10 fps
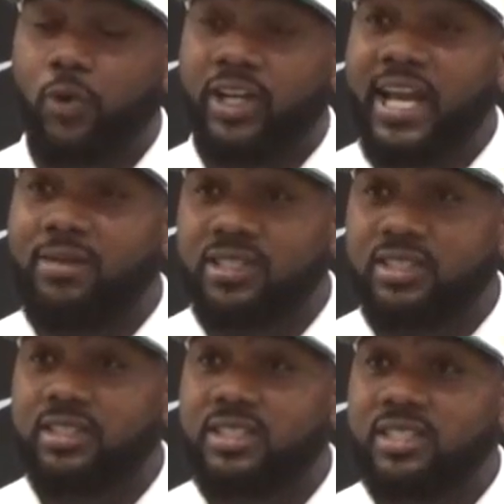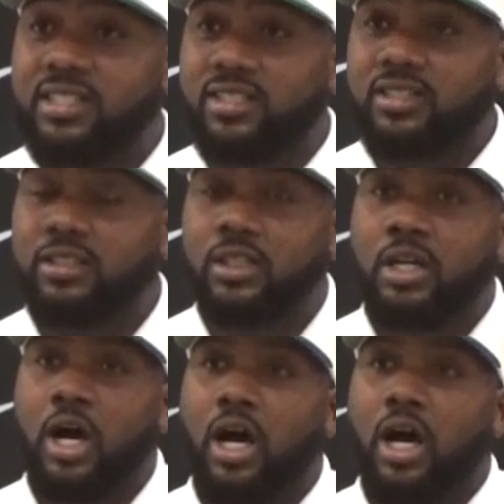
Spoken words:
four games into the season.